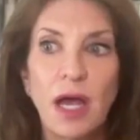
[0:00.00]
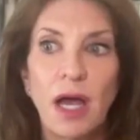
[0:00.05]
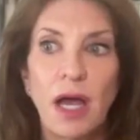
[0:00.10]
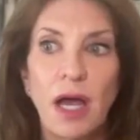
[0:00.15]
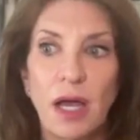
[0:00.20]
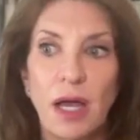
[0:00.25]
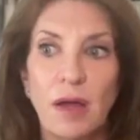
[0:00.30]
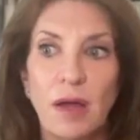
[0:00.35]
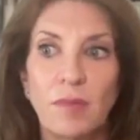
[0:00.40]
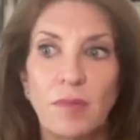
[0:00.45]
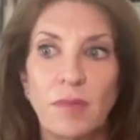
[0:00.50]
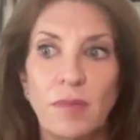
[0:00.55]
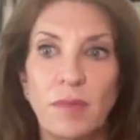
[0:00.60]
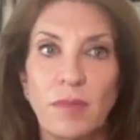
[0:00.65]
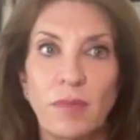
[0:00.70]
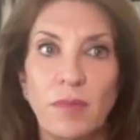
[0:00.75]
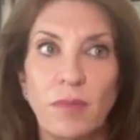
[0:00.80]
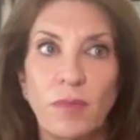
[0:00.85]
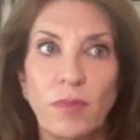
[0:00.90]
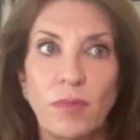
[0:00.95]

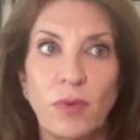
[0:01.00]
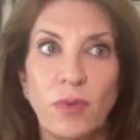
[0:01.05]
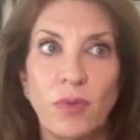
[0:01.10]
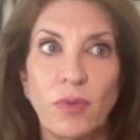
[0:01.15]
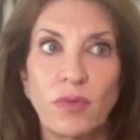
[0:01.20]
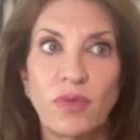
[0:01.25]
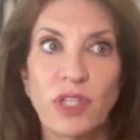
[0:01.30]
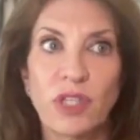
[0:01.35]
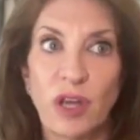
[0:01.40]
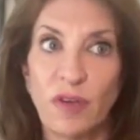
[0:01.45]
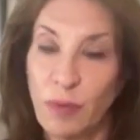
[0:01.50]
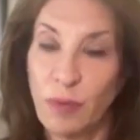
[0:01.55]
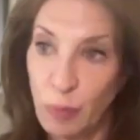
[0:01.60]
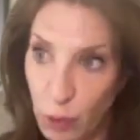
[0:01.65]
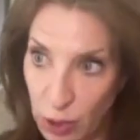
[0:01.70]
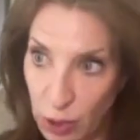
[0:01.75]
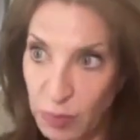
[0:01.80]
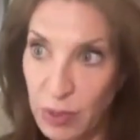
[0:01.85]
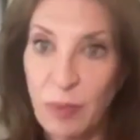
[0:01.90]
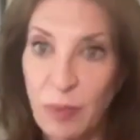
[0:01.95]

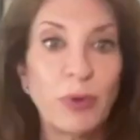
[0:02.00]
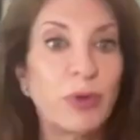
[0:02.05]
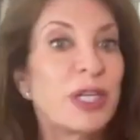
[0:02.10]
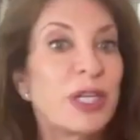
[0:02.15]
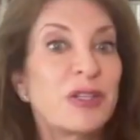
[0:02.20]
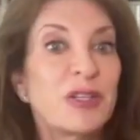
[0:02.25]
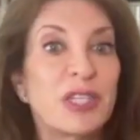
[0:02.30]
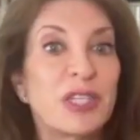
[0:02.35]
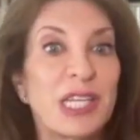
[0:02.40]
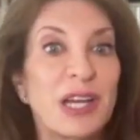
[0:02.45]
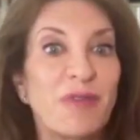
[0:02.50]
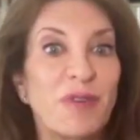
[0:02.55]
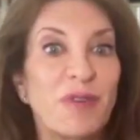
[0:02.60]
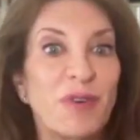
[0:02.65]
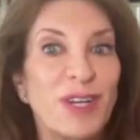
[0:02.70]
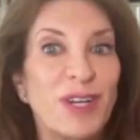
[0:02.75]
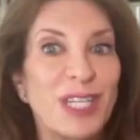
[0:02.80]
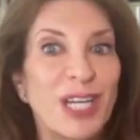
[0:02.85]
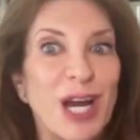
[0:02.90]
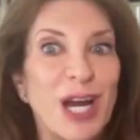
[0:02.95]
Self-employed people need to save for
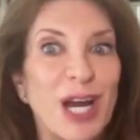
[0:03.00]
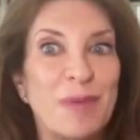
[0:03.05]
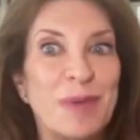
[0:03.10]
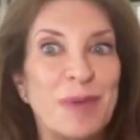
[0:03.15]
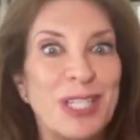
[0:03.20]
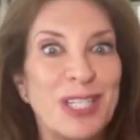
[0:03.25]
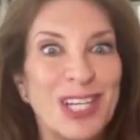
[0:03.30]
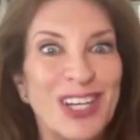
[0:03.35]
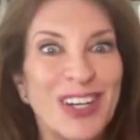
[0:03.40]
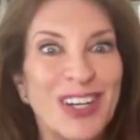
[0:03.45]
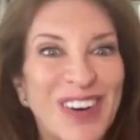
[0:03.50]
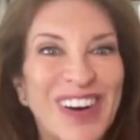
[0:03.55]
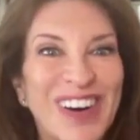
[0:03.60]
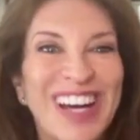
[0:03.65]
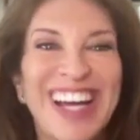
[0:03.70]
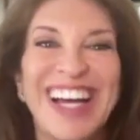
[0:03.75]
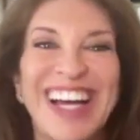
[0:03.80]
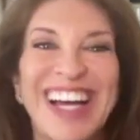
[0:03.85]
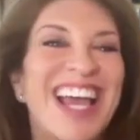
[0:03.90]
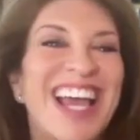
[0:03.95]
retirement too.
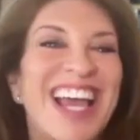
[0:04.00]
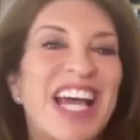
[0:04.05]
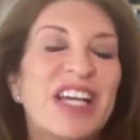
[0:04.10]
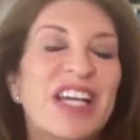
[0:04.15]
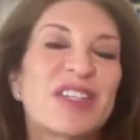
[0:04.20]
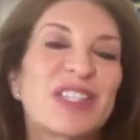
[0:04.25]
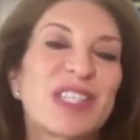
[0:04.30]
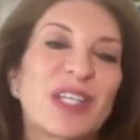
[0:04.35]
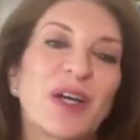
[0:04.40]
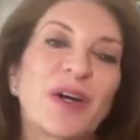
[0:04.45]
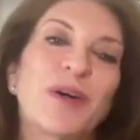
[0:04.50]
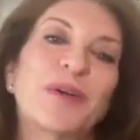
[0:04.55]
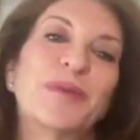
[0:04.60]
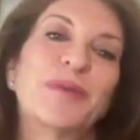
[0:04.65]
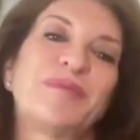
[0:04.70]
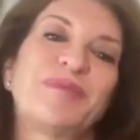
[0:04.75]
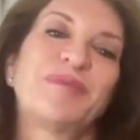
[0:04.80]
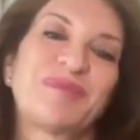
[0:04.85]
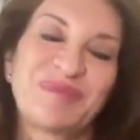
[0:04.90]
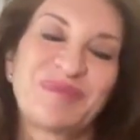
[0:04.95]

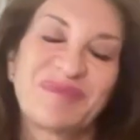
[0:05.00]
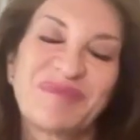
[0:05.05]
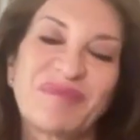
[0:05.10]
So